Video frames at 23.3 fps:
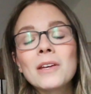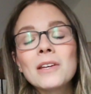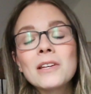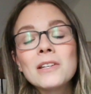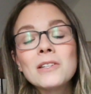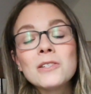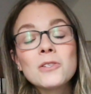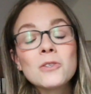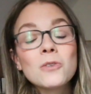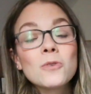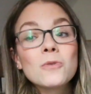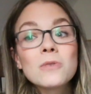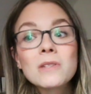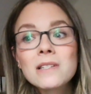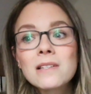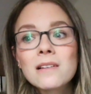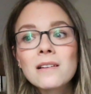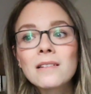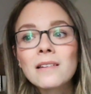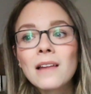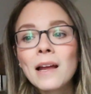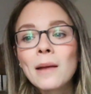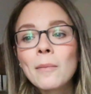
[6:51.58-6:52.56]

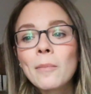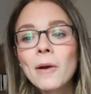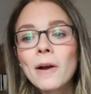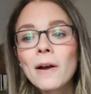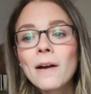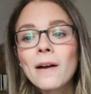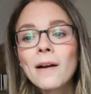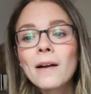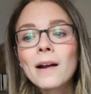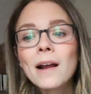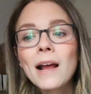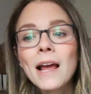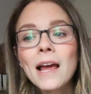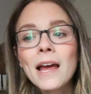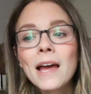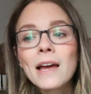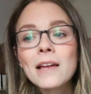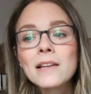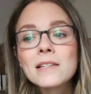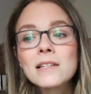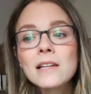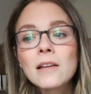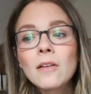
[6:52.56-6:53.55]
induce labor.
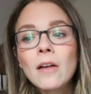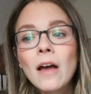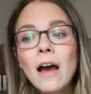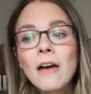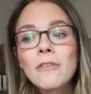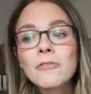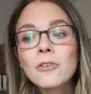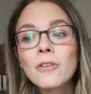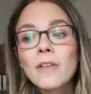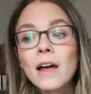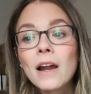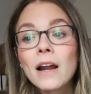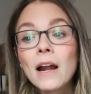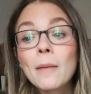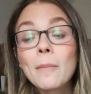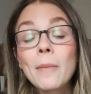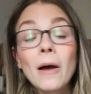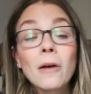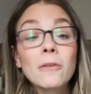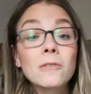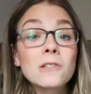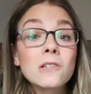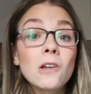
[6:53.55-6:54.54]
And after that I
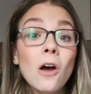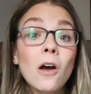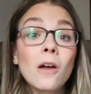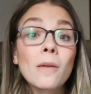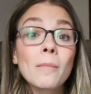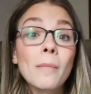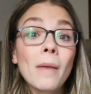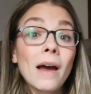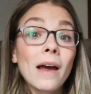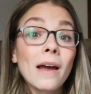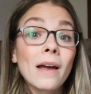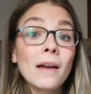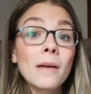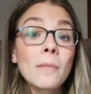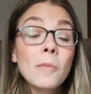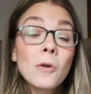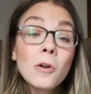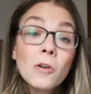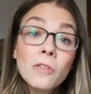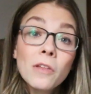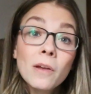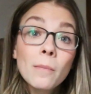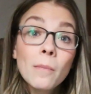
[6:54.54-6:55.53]
bounced on my
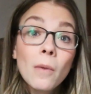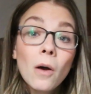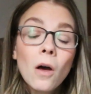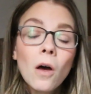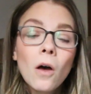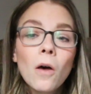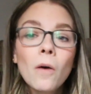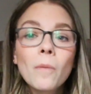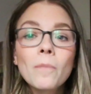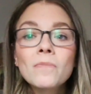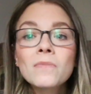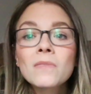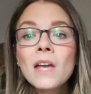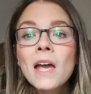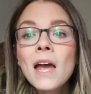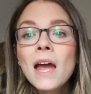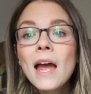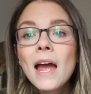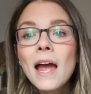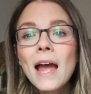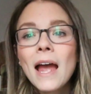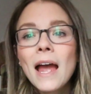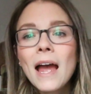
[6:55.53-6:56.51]
birthing ball
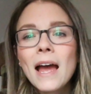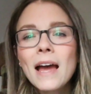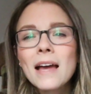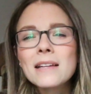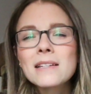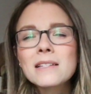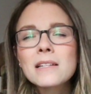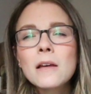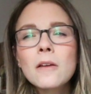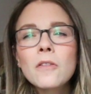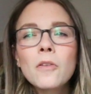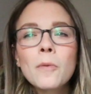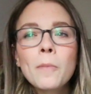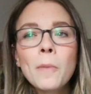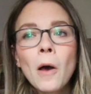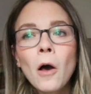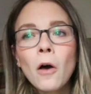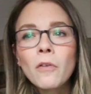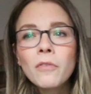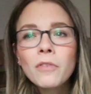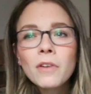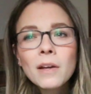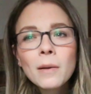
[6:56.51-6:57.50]
and the
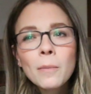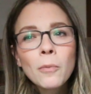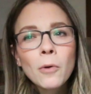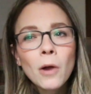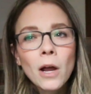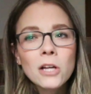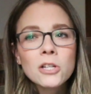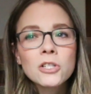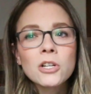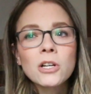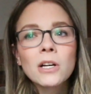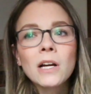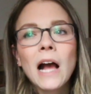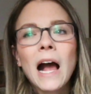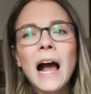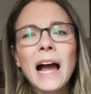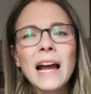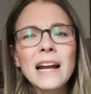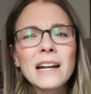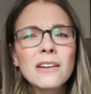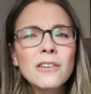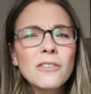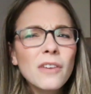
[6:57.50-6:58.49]
pelvic pressure
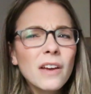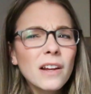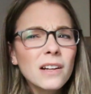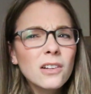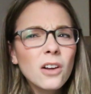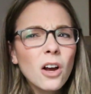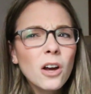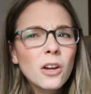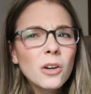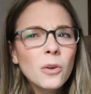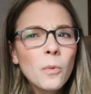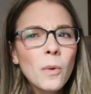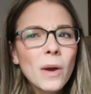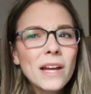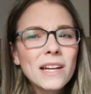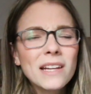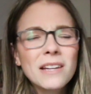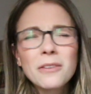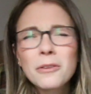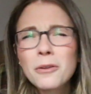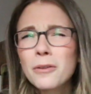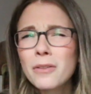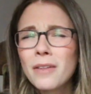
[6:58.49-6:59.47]
kind of had gone away.
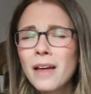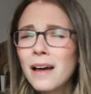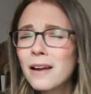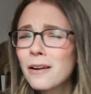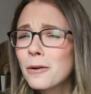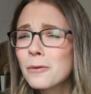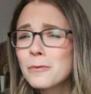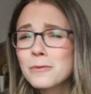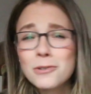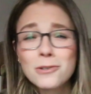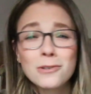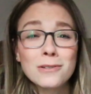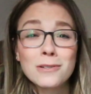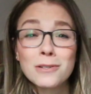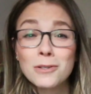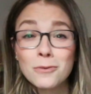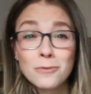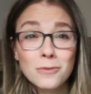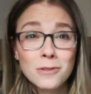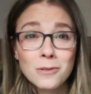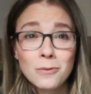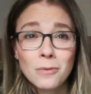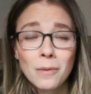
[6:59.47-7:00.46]
Either that or I was just
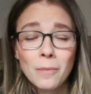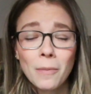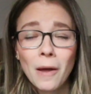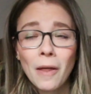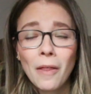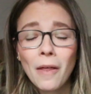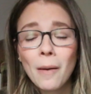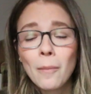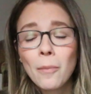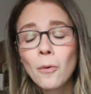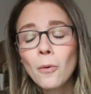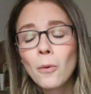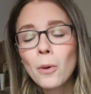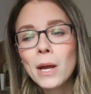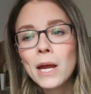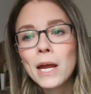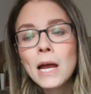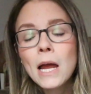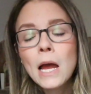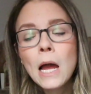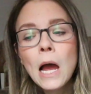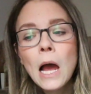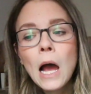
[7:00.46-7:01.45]
used to it by that
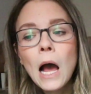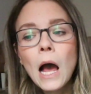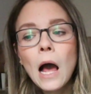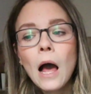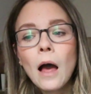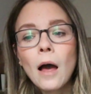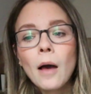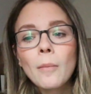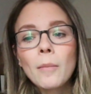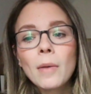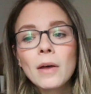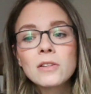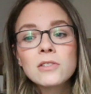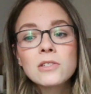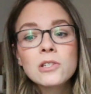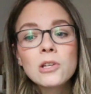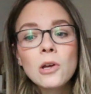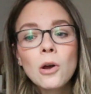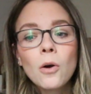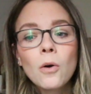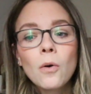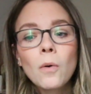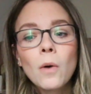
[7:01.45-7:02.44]
point. And
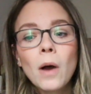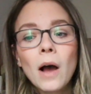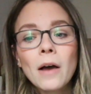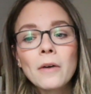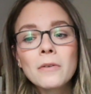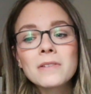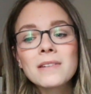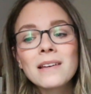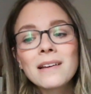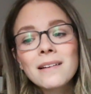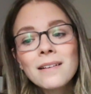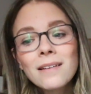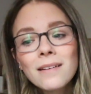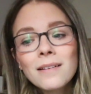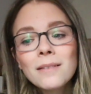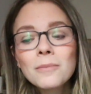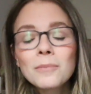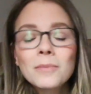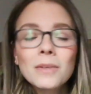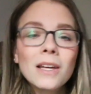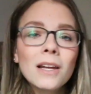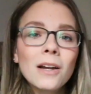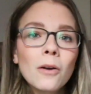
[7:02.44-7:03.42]
so I was like,
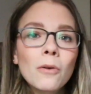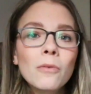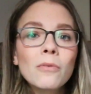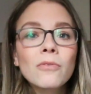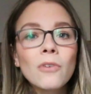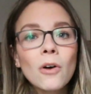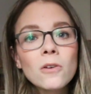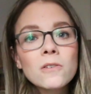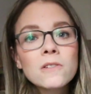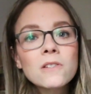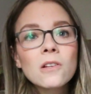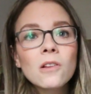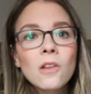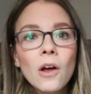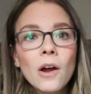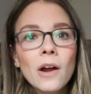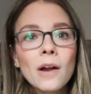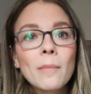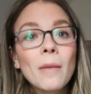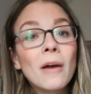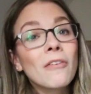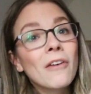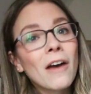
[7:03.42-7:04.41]
you know, false
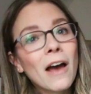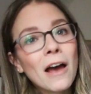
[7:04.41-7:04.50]
alarm. I've